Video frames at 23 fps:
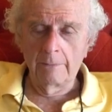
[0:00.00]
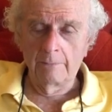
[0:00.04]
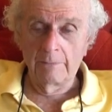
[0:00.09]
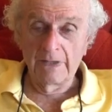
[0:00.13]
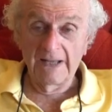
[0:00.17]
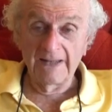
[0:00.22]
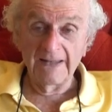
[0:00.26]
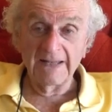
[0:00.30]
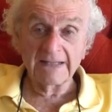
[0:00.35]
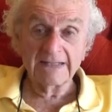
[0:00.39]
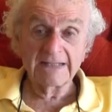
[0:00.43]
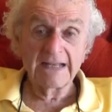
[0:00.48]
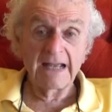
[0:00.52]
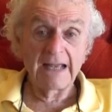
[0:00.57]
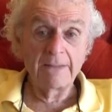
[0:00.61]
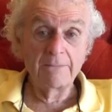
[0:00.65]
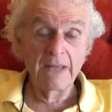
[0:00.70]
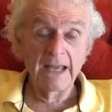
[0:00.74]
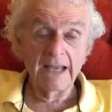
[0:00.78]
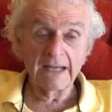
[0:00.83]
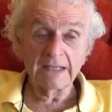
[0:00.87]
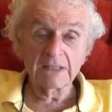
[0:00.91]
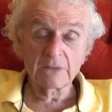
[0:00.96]
By that
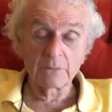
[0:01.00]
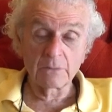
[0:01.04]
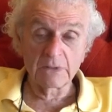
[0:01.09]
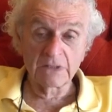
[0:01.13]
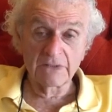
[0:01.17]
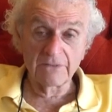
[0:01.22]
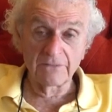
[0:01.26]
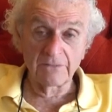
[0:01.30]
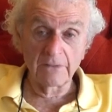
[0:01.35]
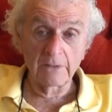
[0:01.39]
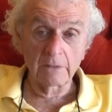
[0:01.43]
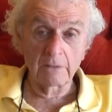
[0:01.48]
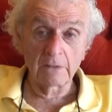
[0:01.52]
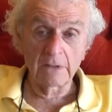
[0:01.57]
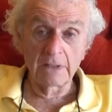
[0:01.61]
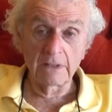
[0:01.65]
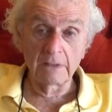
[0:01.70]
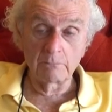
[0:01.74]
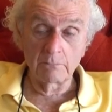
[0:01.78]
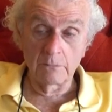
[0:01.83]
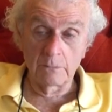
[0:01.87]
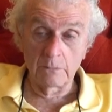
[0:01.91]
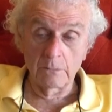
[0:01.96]
time, Max was fairly